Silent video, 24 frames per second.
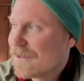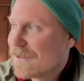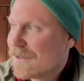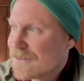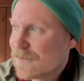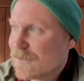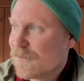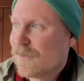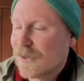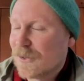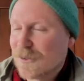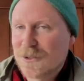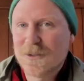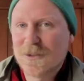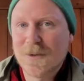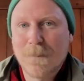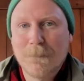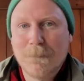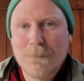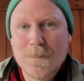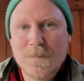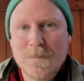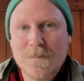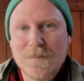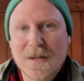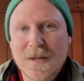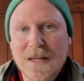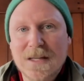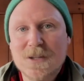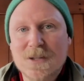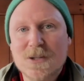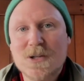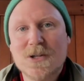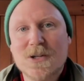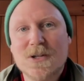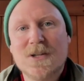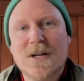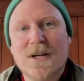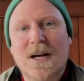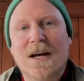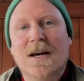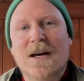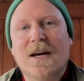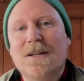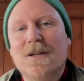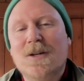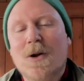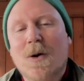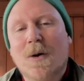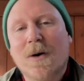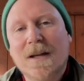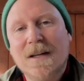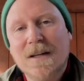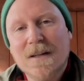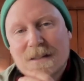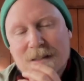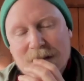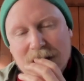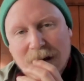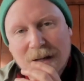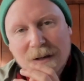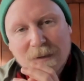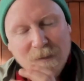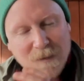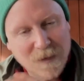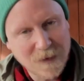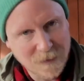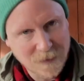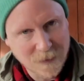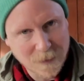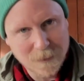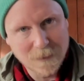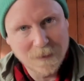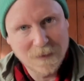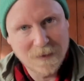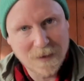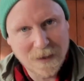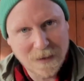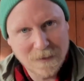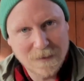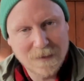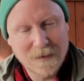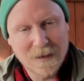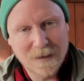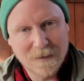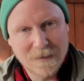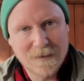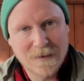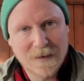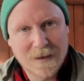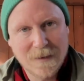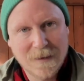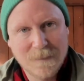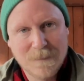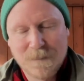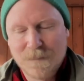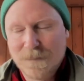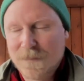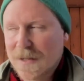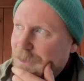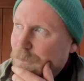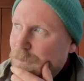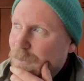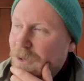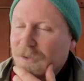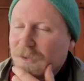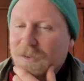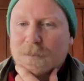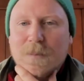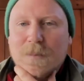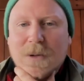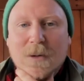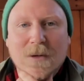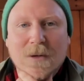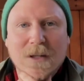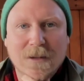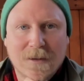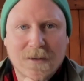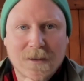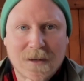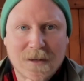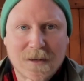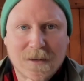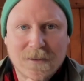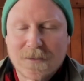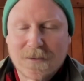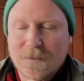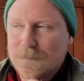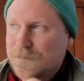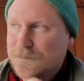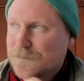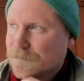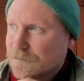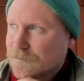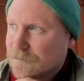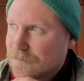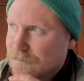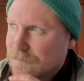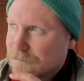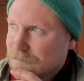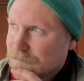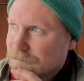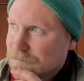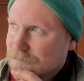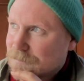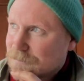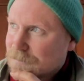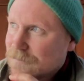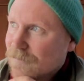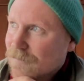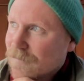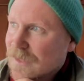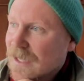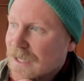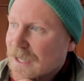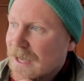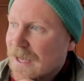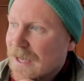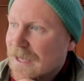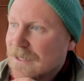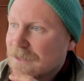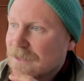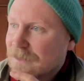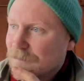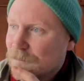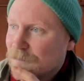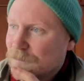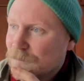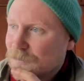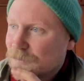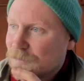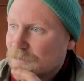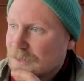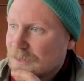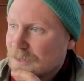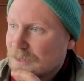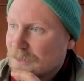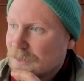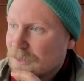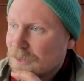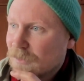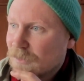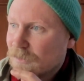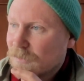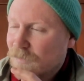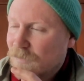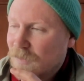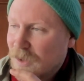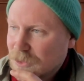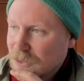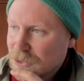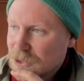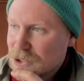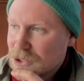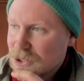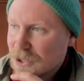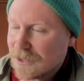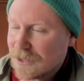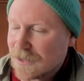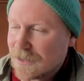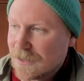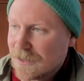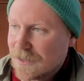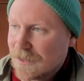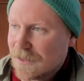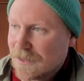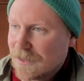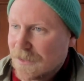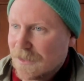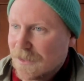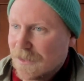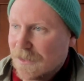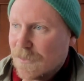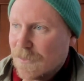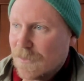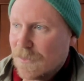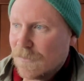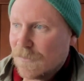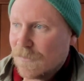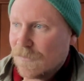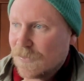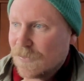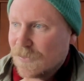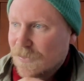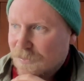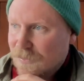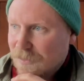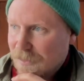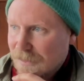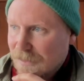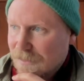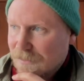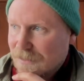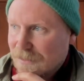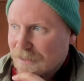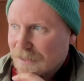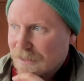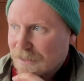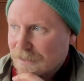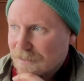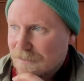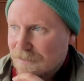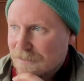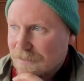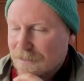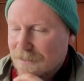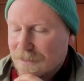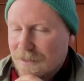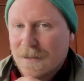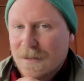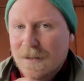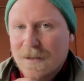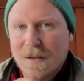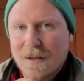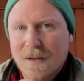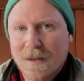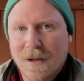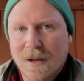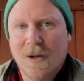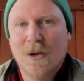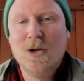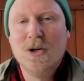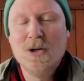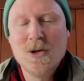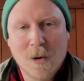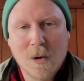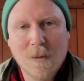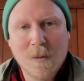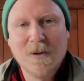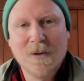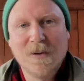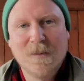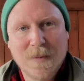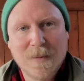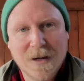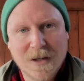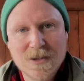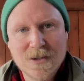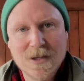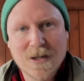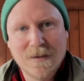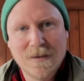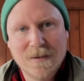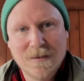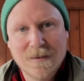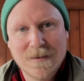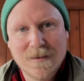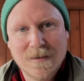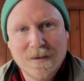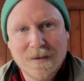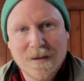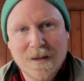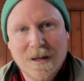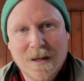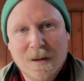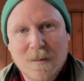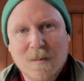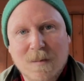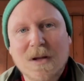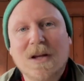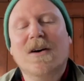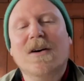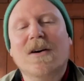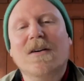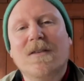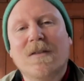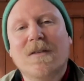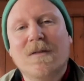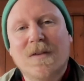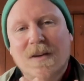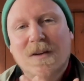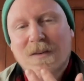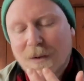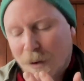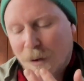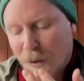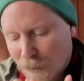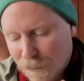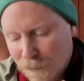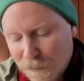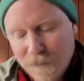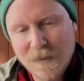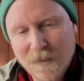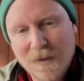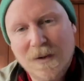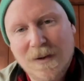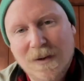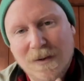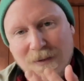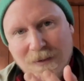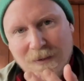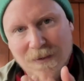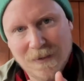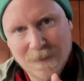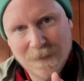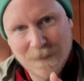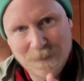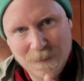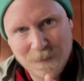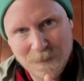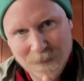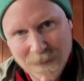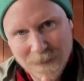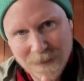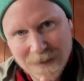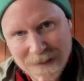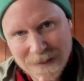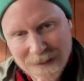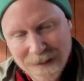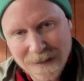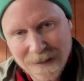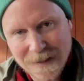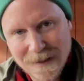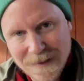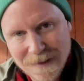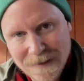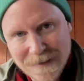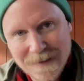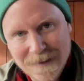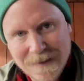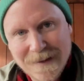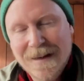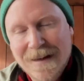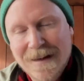has a function. It's just not in its kind of physical sense, let's say, whereas a building does. And function facilitates enormous budgets because of its obvious need.